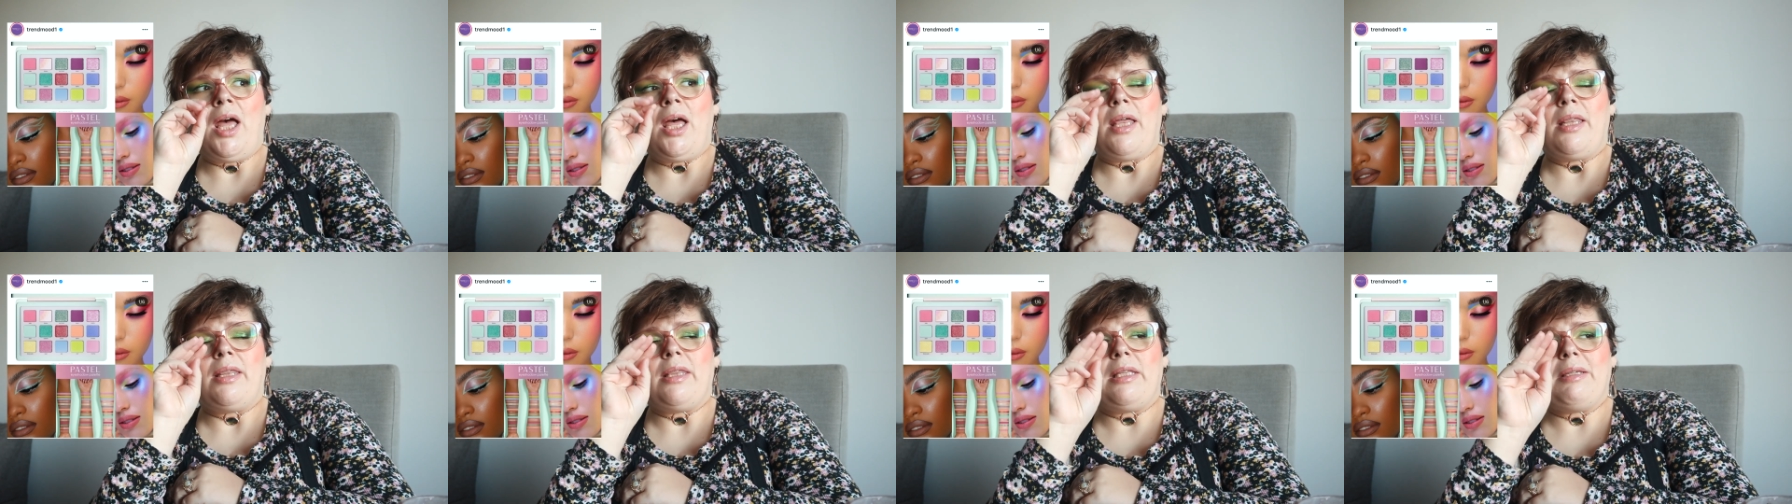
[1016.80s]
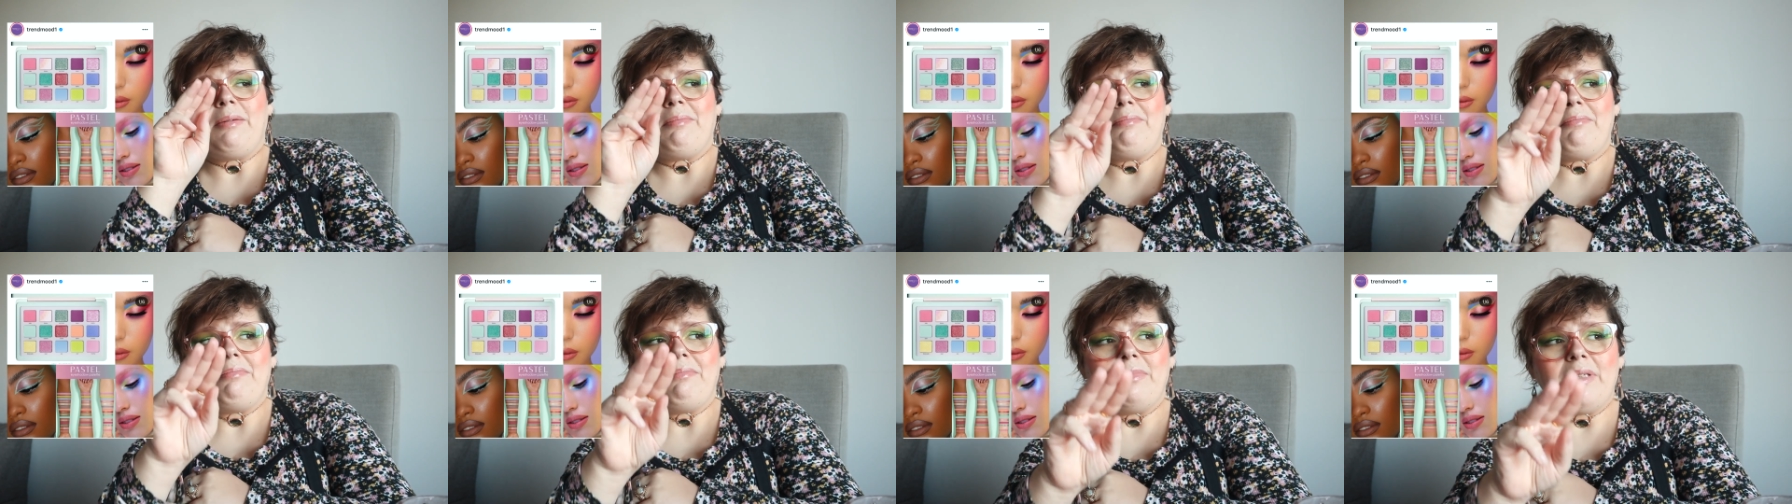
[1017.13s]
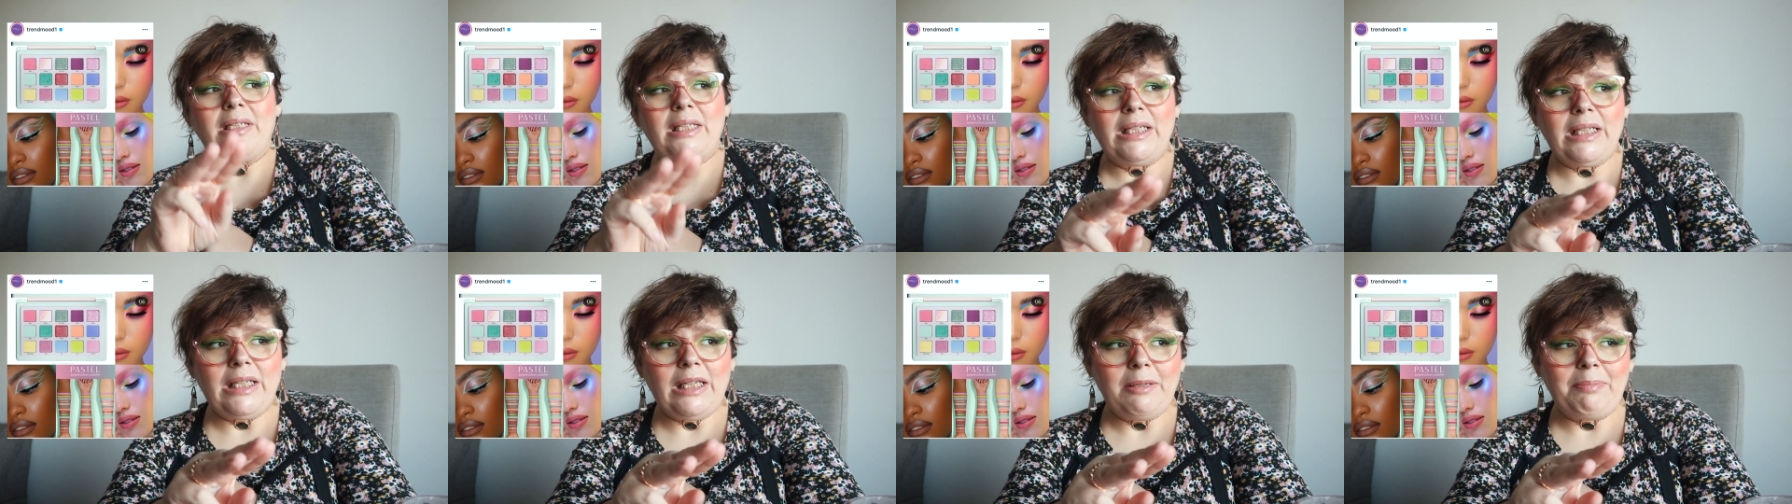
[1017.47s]
the
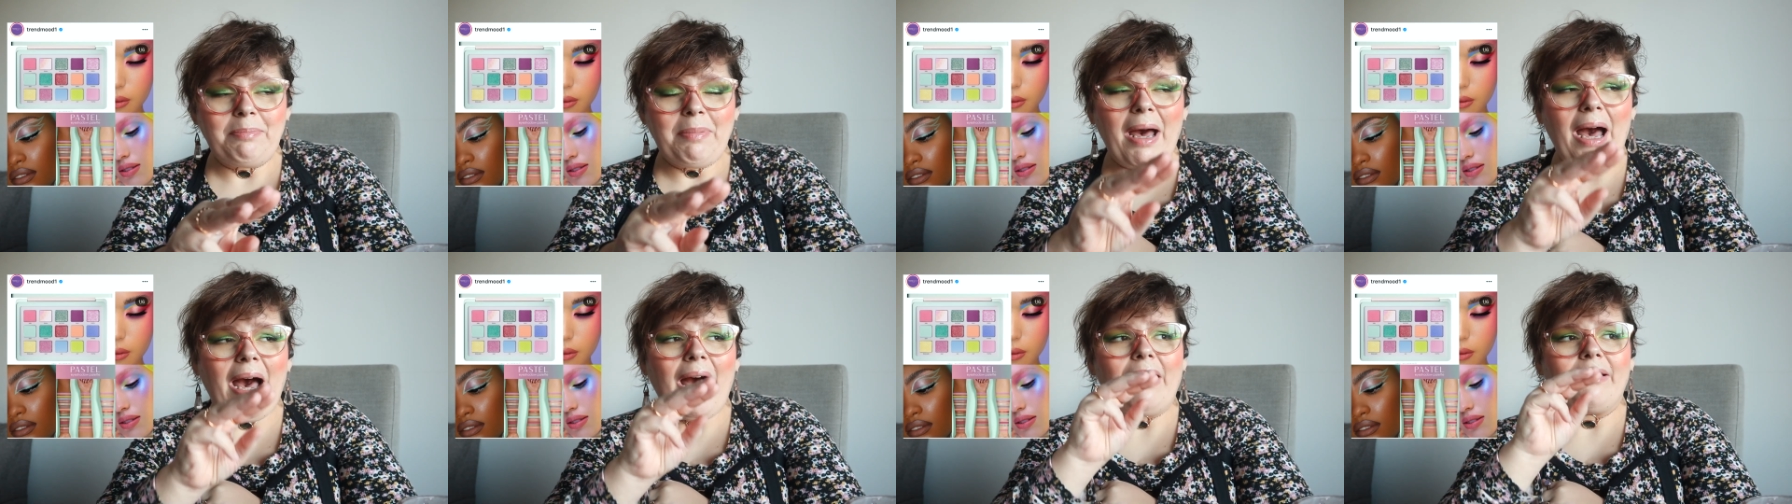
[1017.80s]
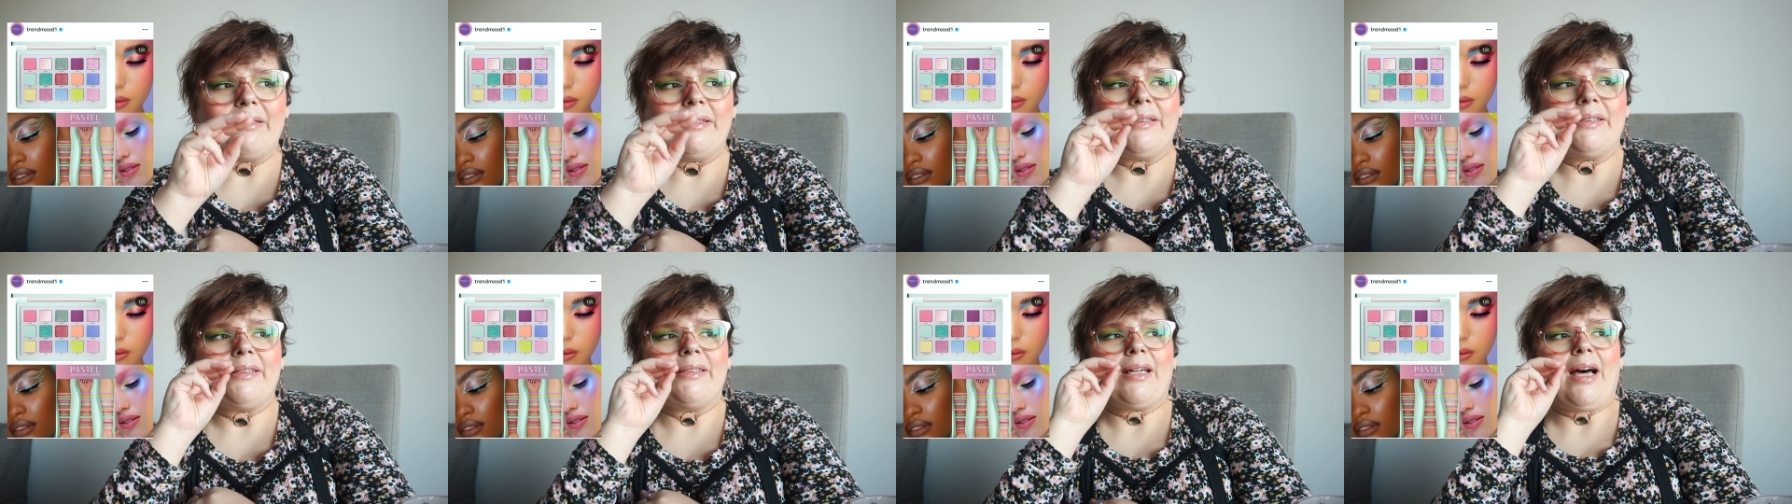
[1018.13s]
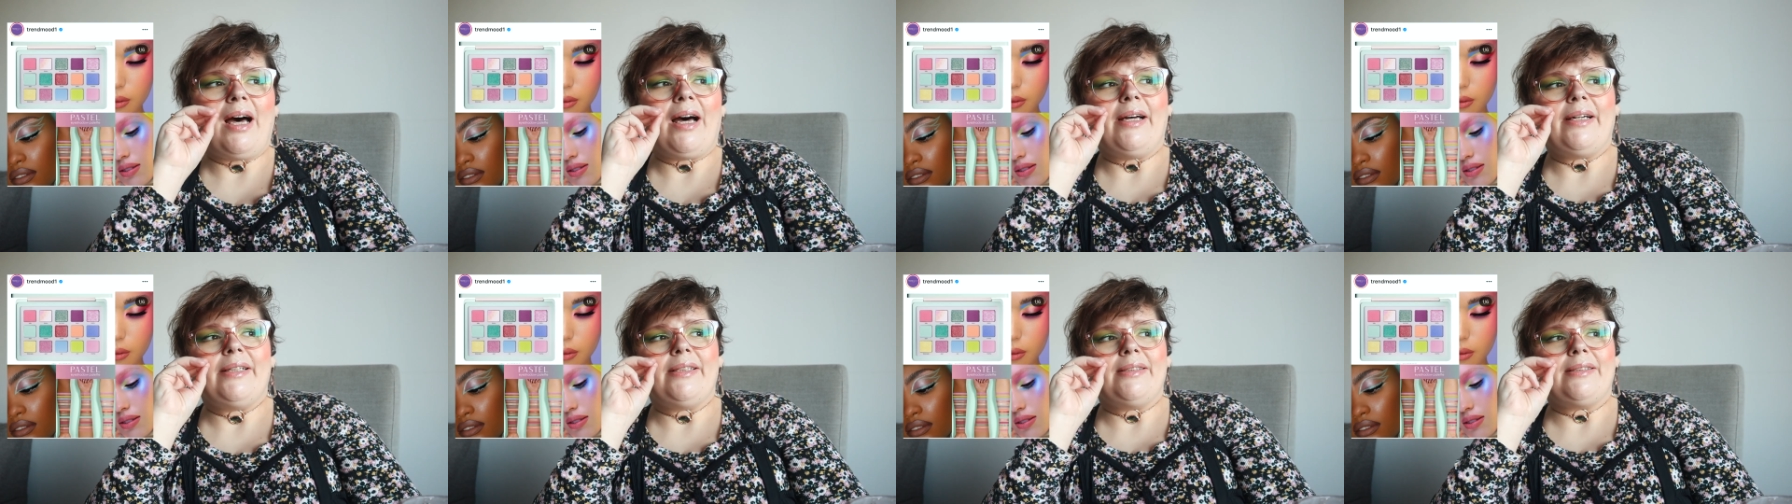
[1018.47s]
midi palette
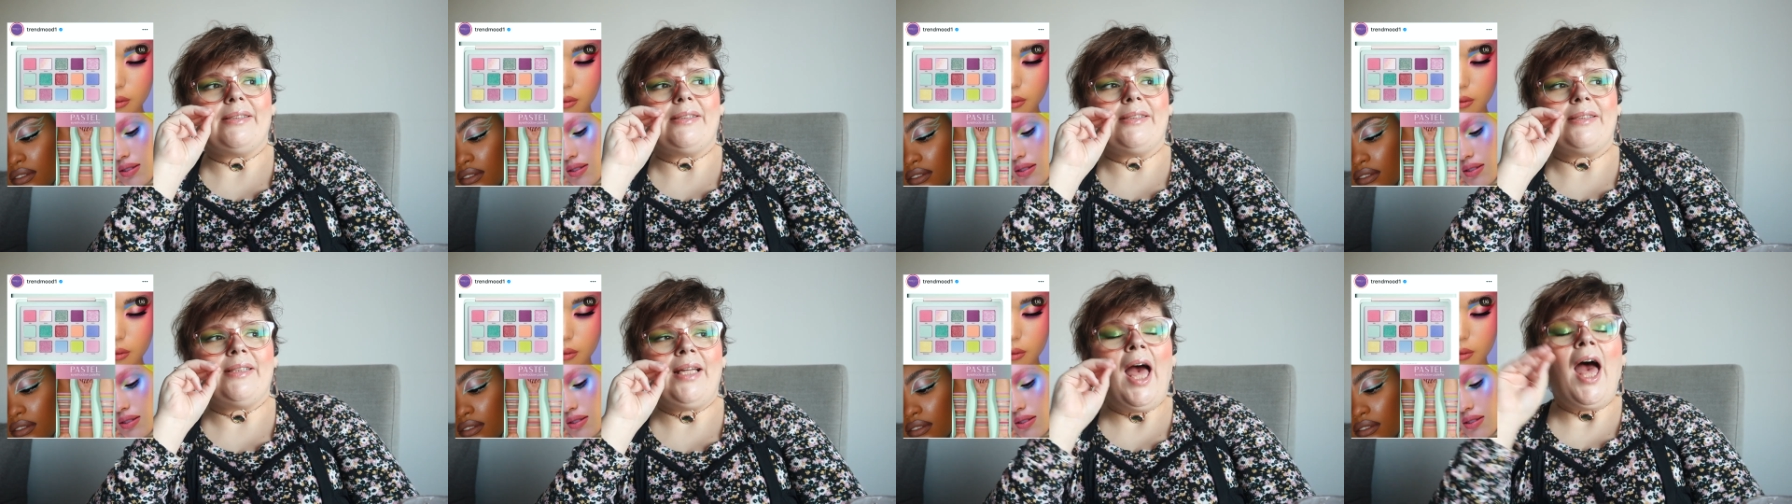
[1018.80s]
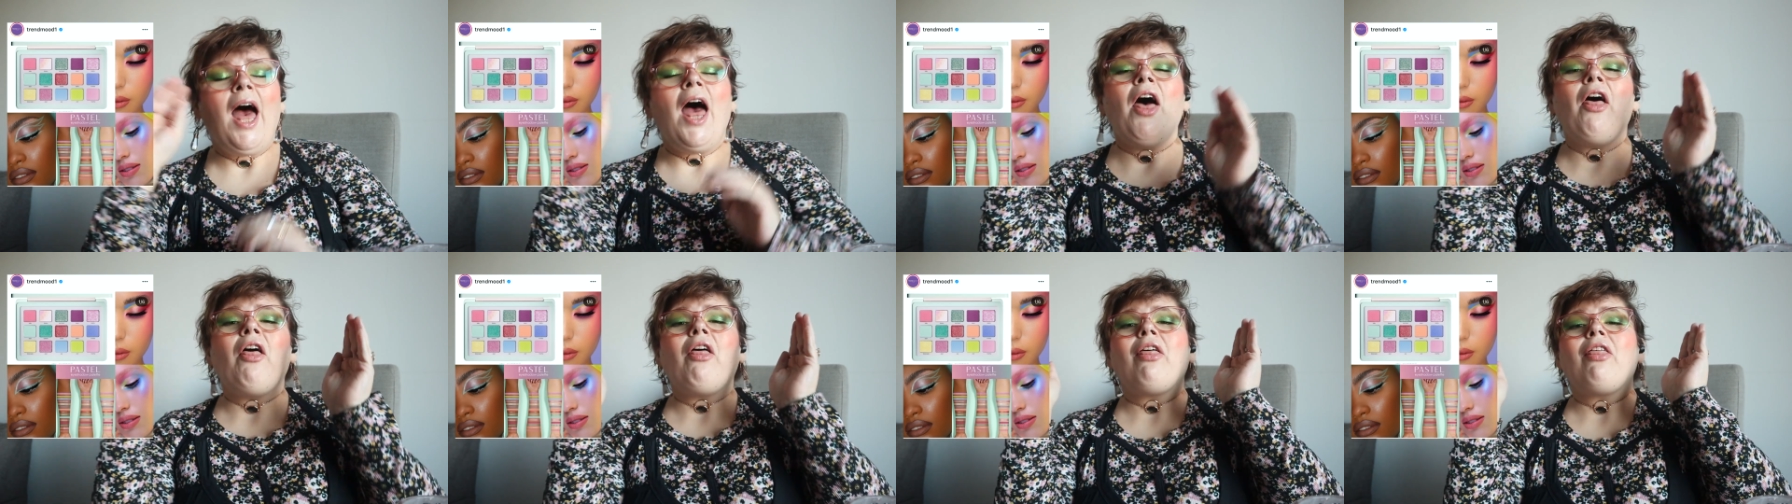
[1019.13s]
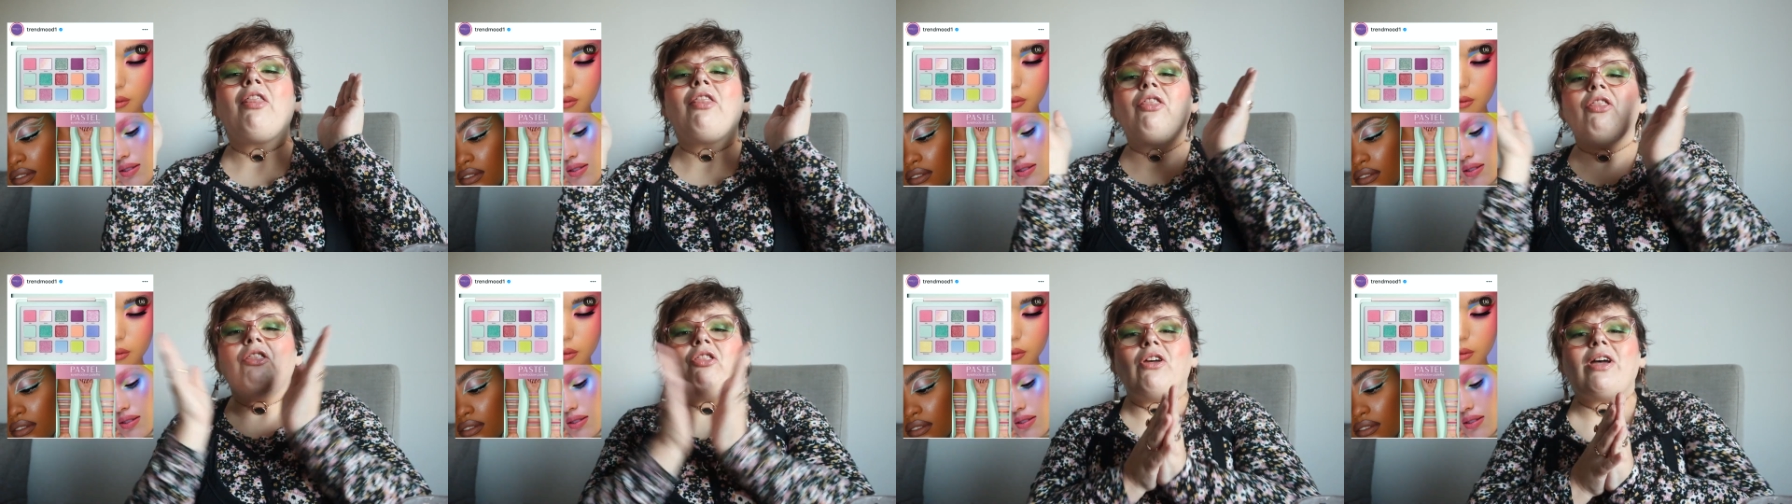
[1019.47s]
size.
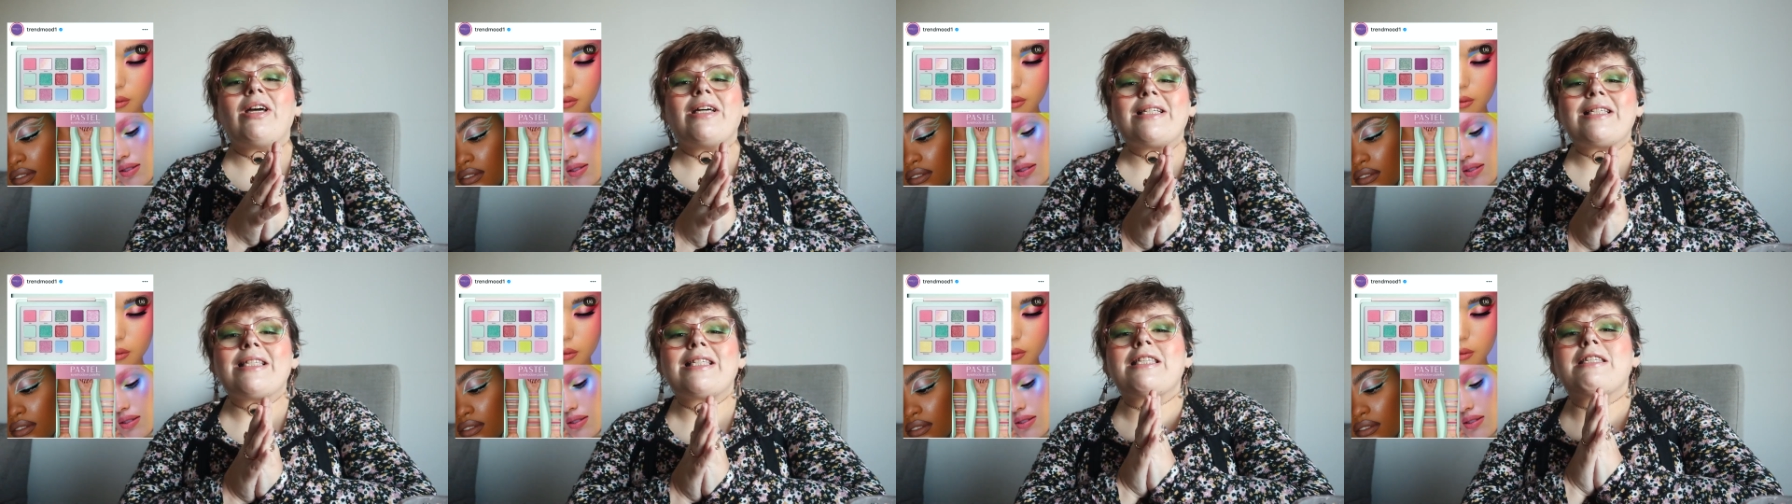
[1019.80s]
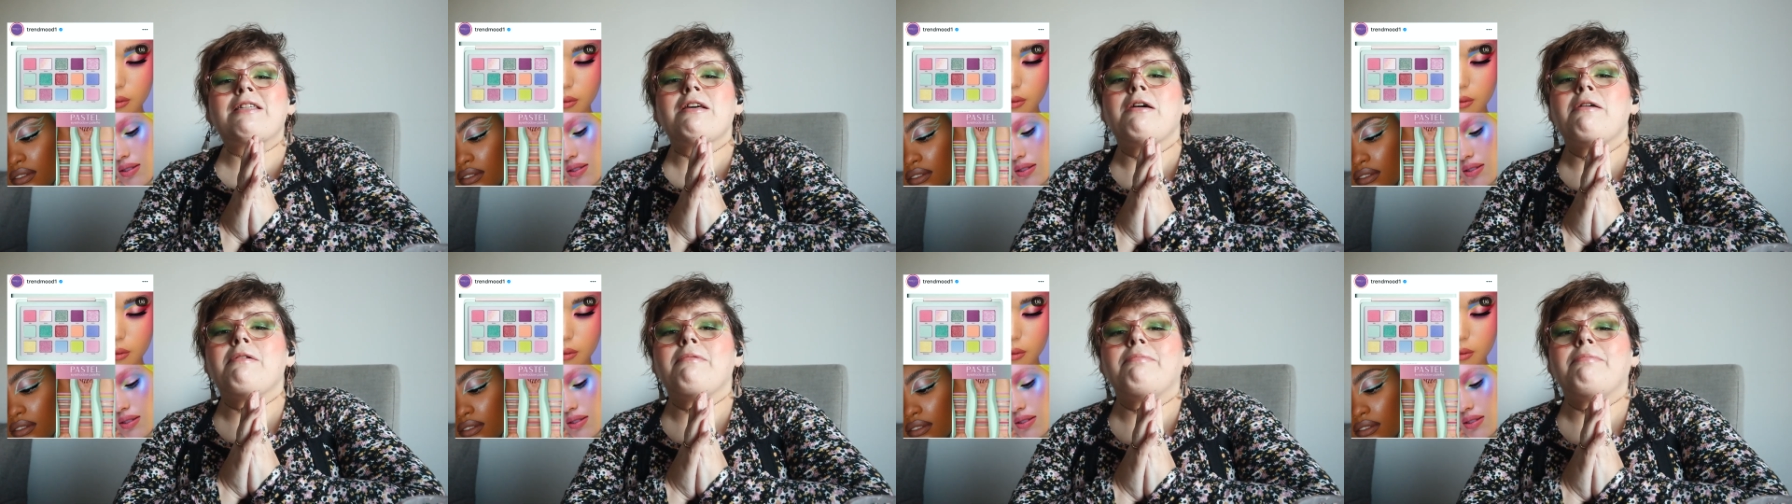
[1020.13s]
This,